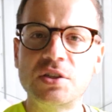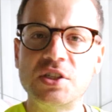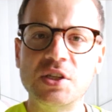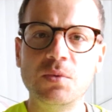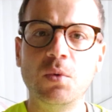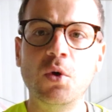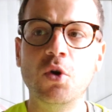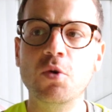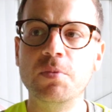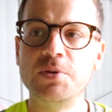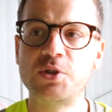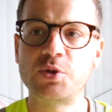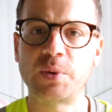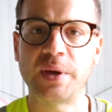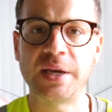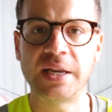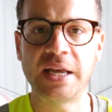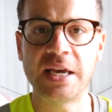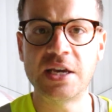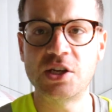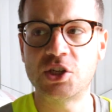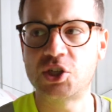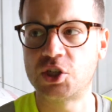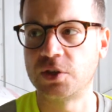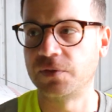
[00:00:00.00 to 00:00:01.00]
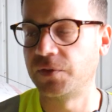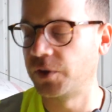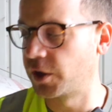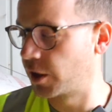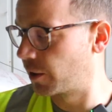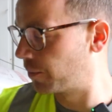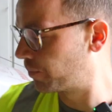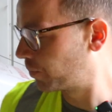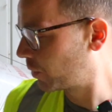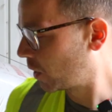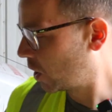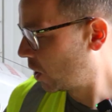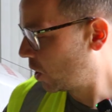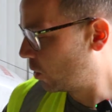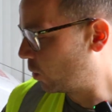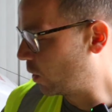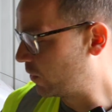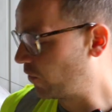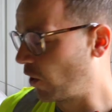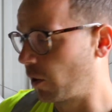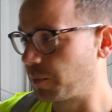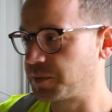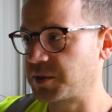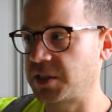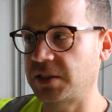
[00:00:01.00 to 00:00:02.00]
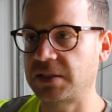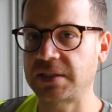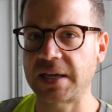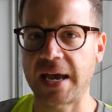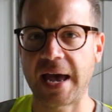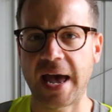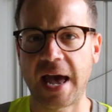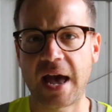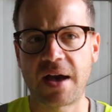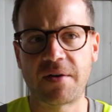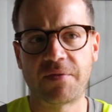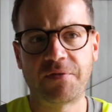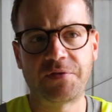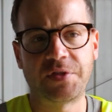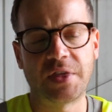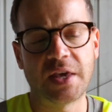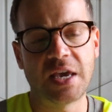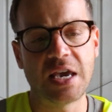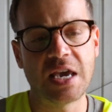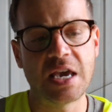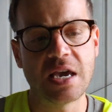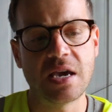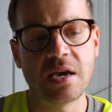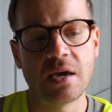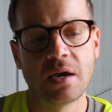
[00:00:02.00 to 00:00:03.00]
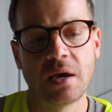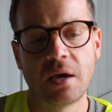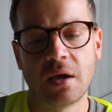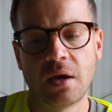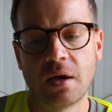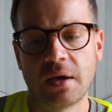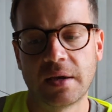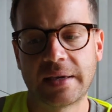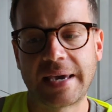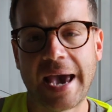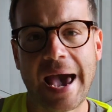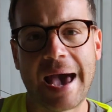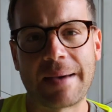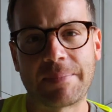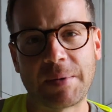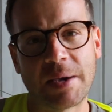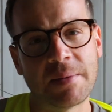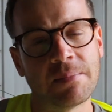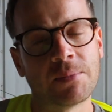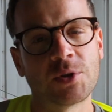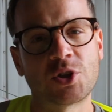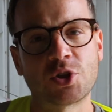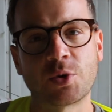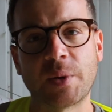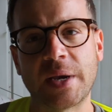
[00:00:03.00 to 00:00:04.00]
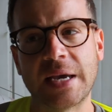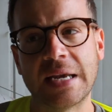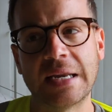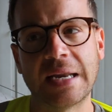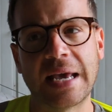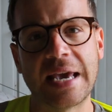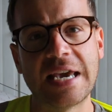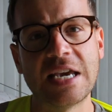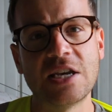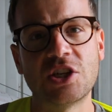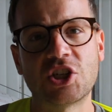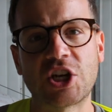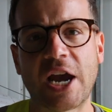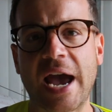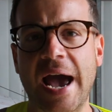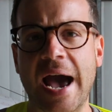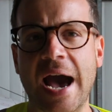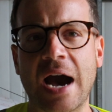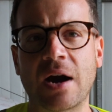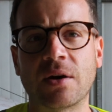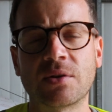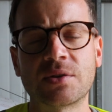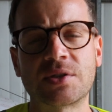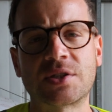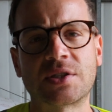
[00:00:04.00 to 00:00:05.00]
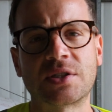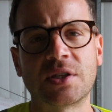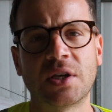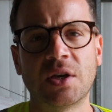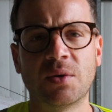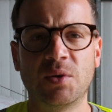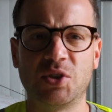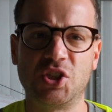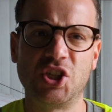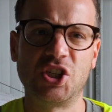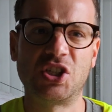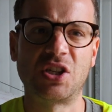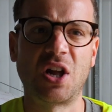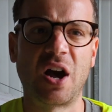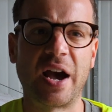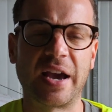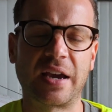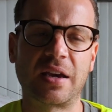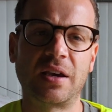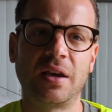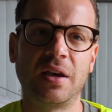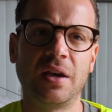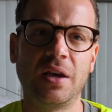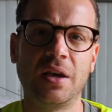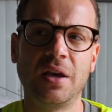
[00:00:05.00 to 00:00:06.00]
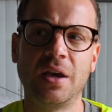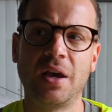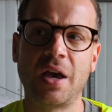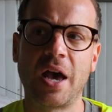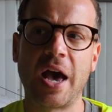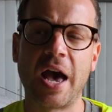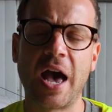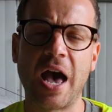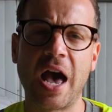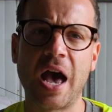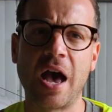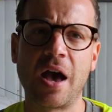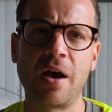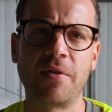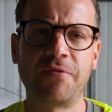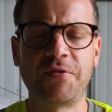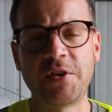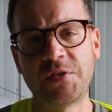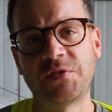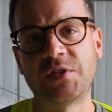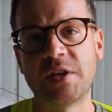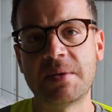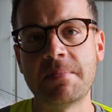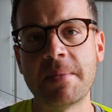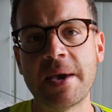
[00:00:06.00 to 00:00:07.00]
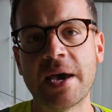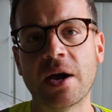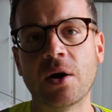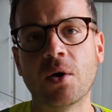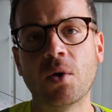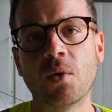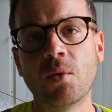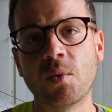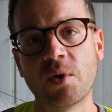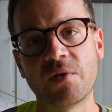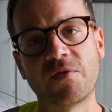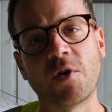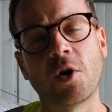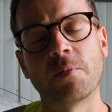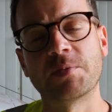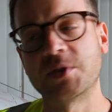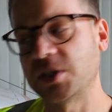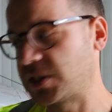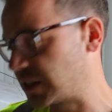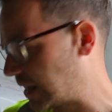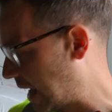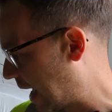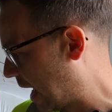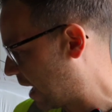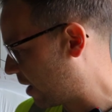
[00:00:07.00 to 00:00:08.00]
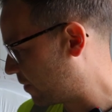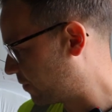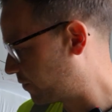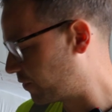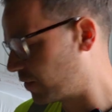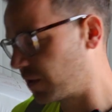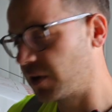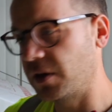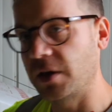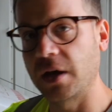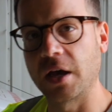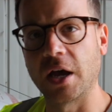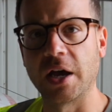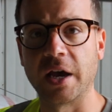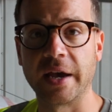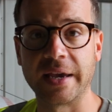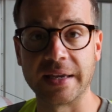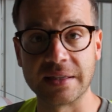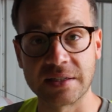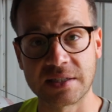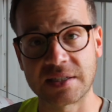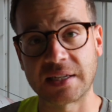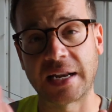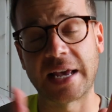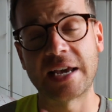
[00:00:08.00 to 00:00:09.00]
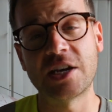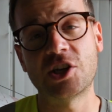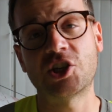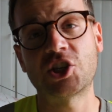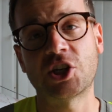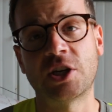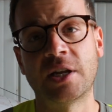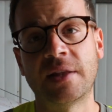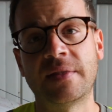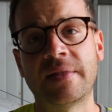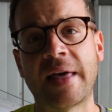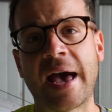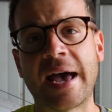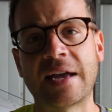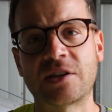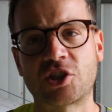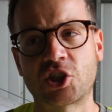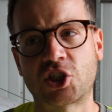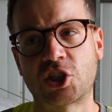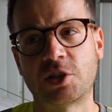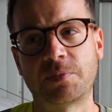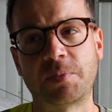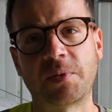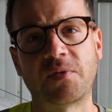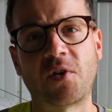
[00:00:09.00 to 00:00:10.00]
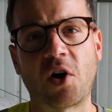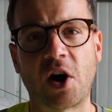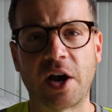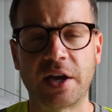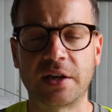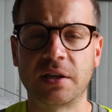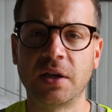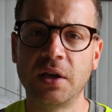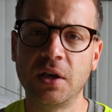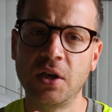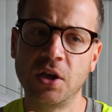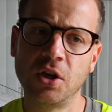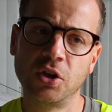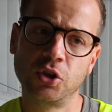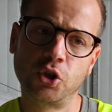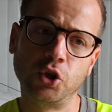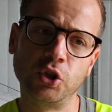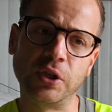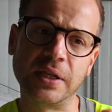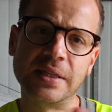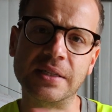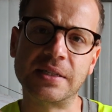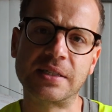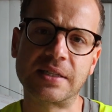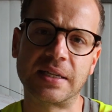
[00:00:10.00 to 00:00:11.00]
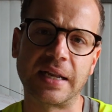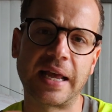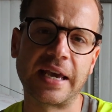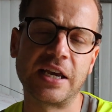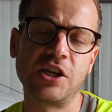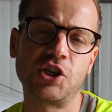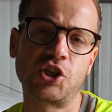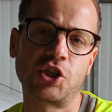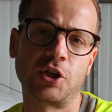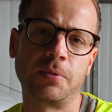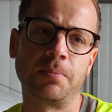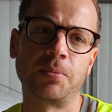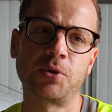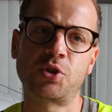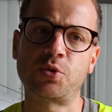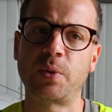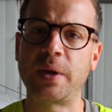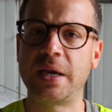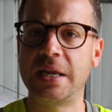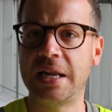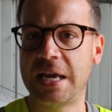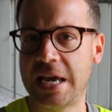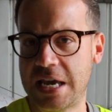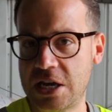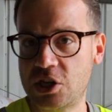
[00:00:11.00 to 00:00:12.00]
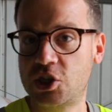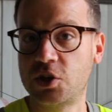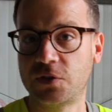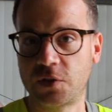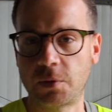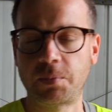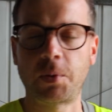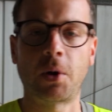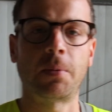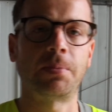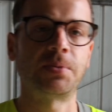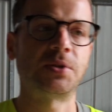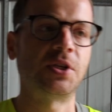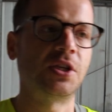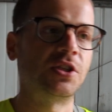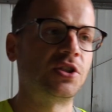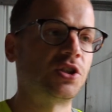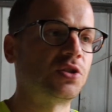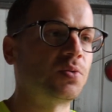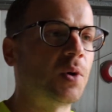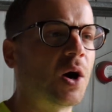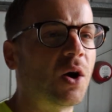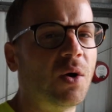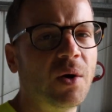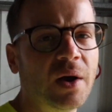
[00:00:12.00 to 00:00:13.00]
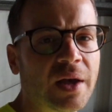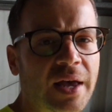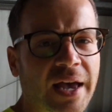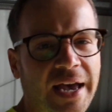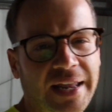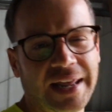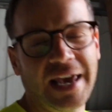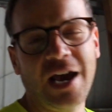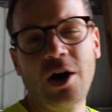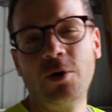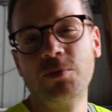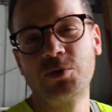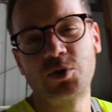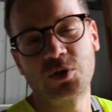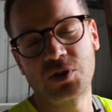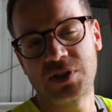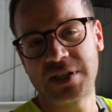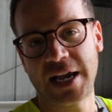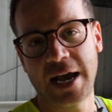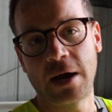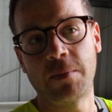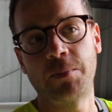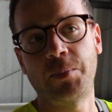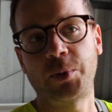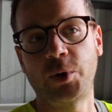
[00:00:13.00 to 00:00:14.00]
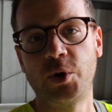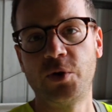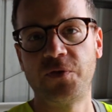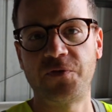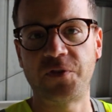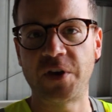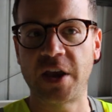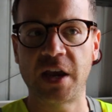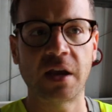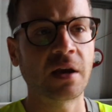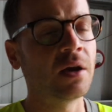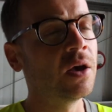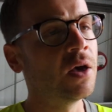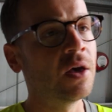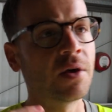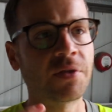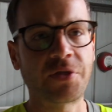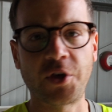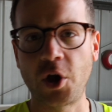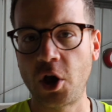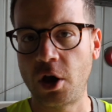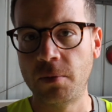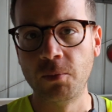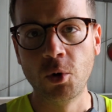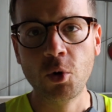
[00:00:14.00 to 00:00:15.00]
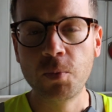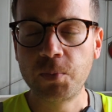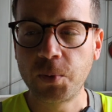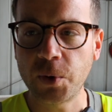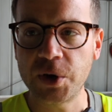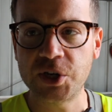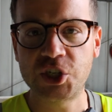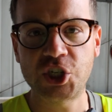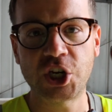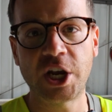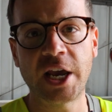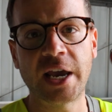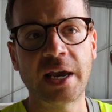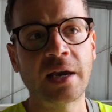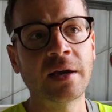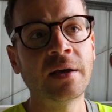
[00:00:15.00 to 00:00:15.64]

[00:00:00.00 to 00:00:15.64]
wall between each of them, we've opted to have the gap in between each house, which is like 50 mil. We've opted to have insulation in that, just to provide good insulation between each of the properties as well. And it helps with soundproofing, thermal bridging,